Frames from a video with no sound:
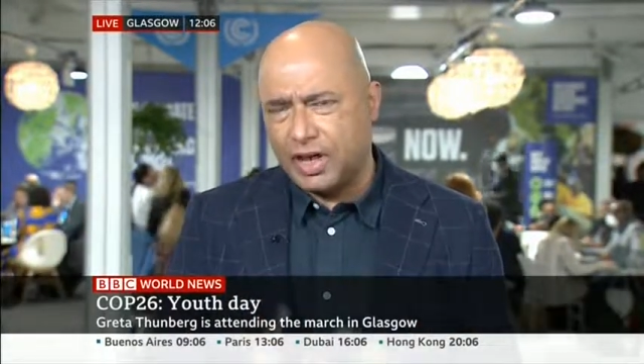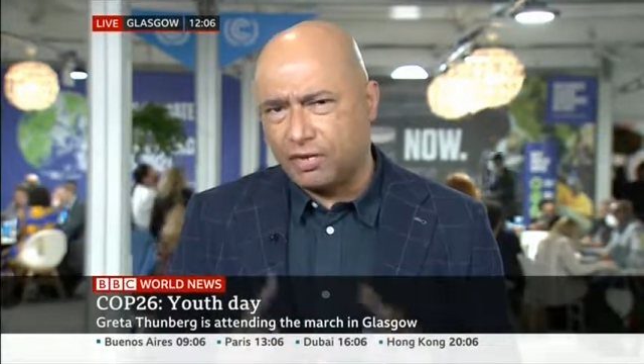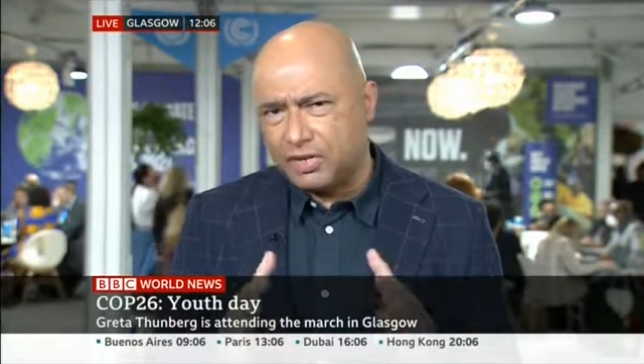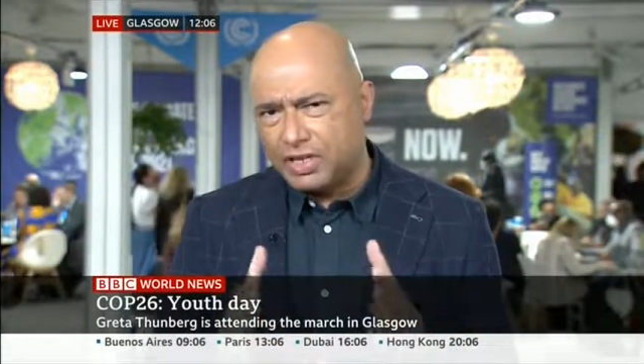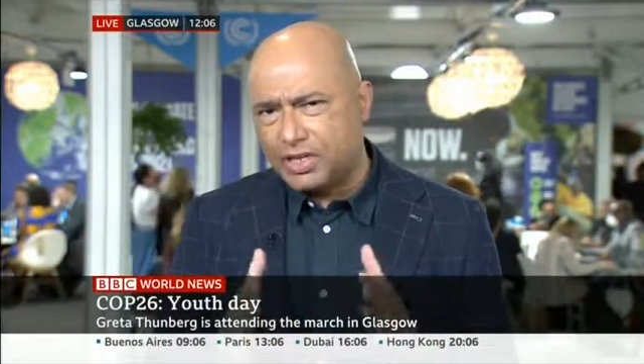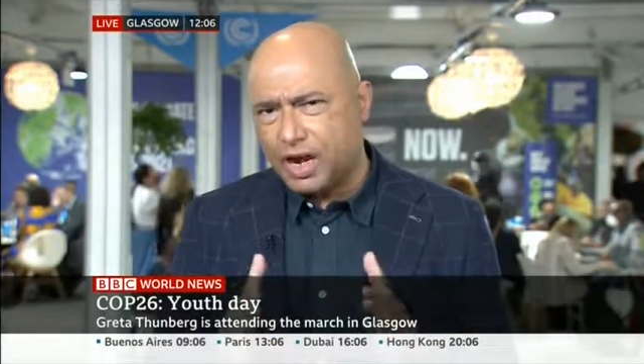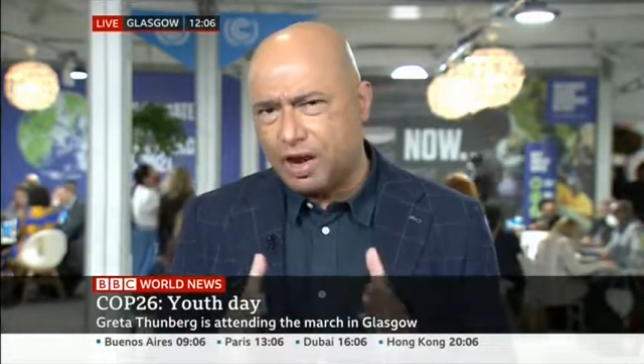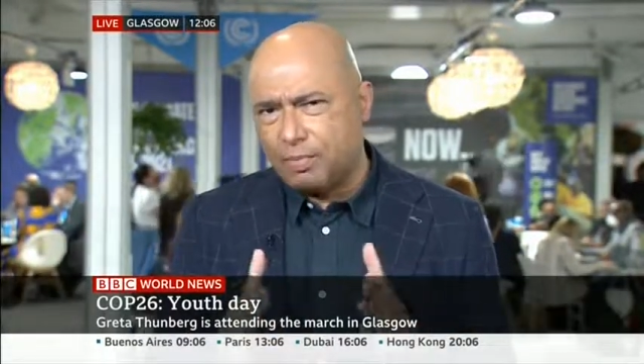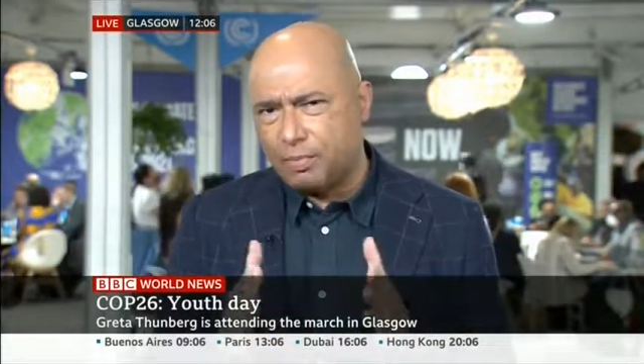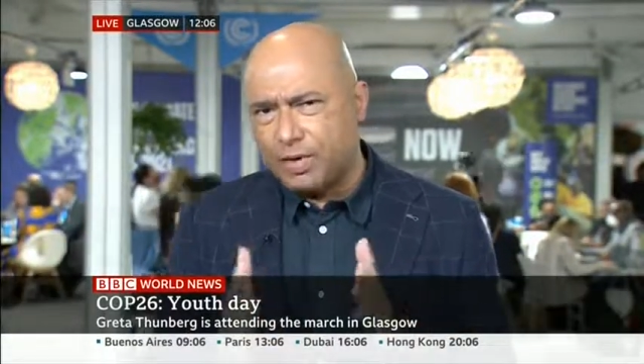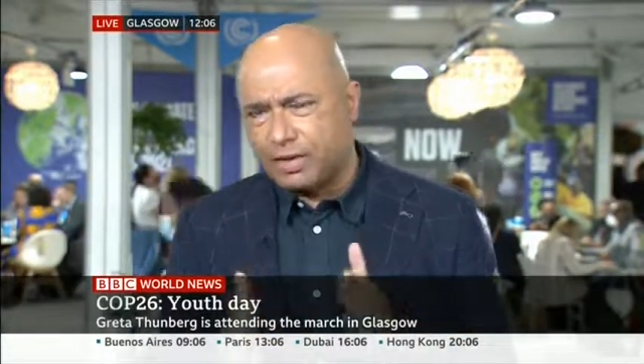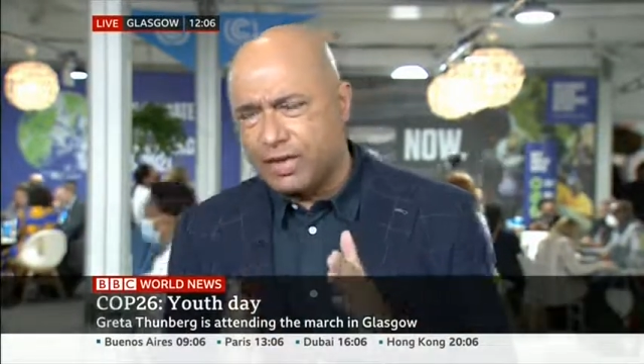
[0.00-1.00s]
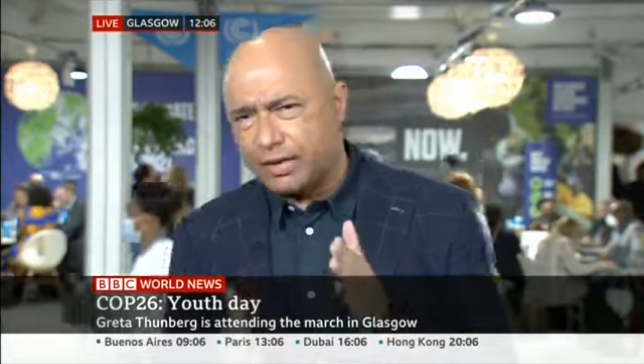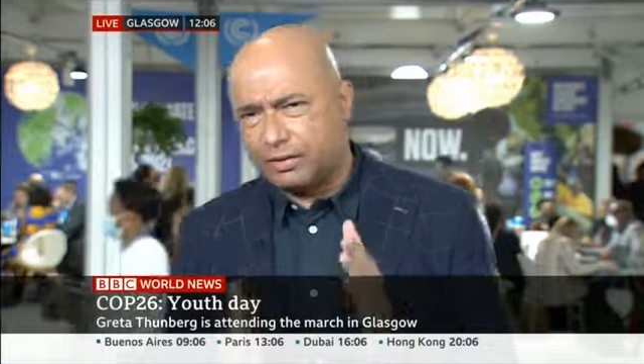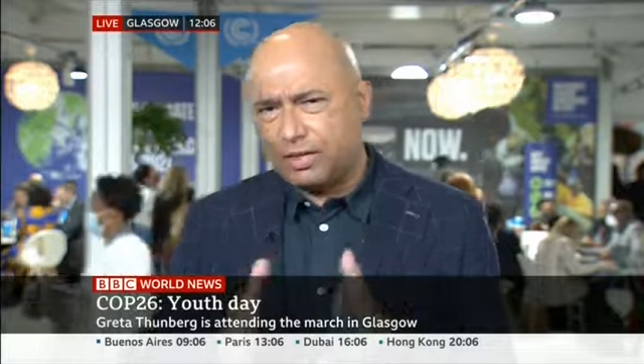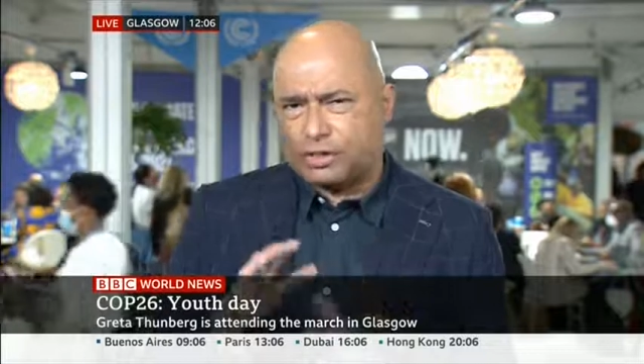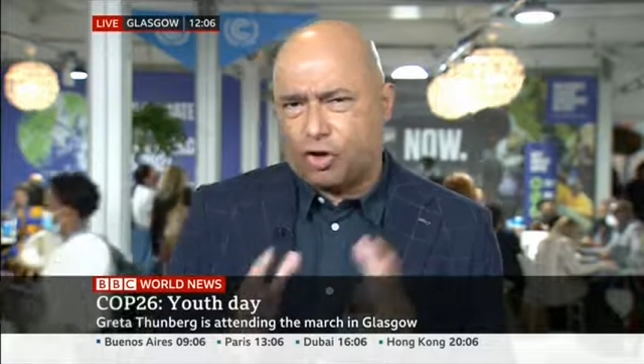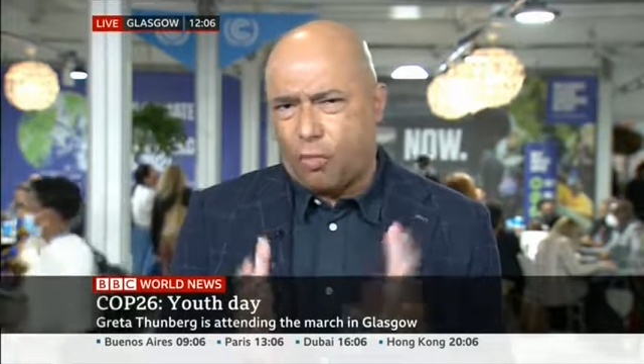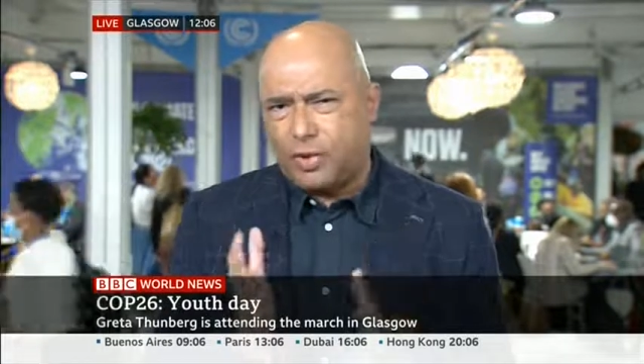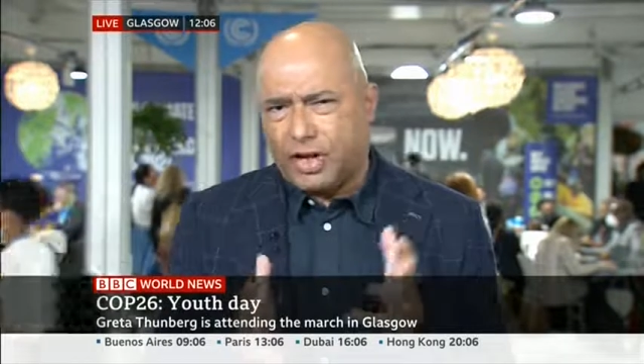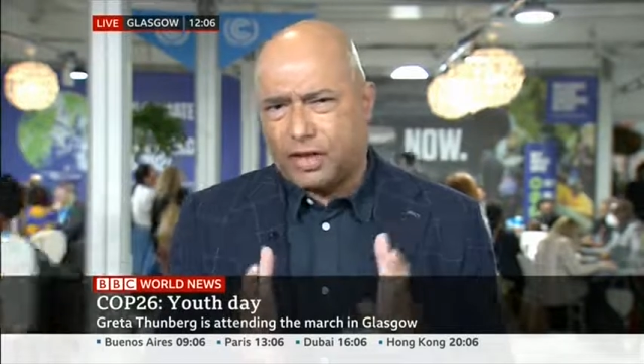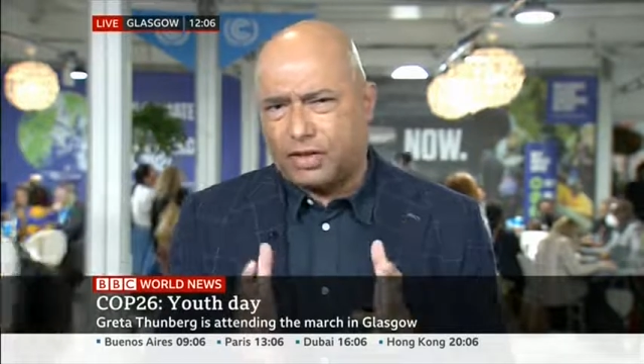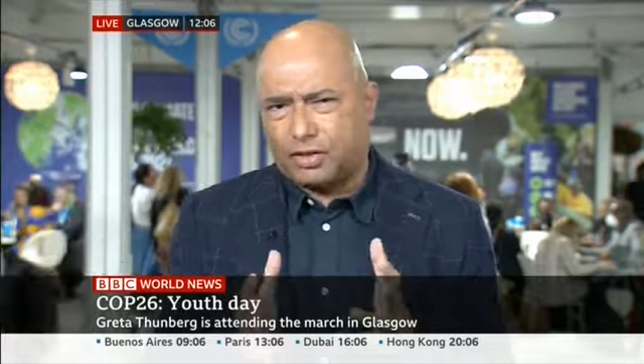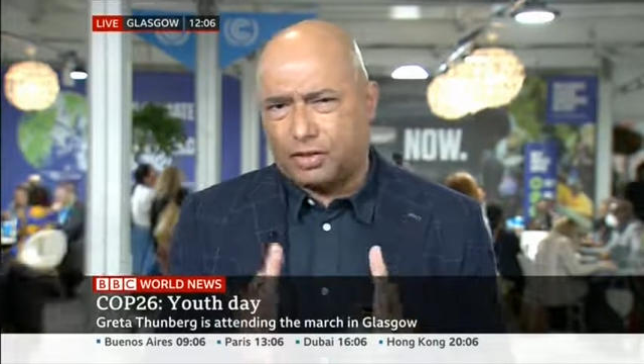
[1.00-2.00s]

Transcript: Now, these are a bit like, it's complicated.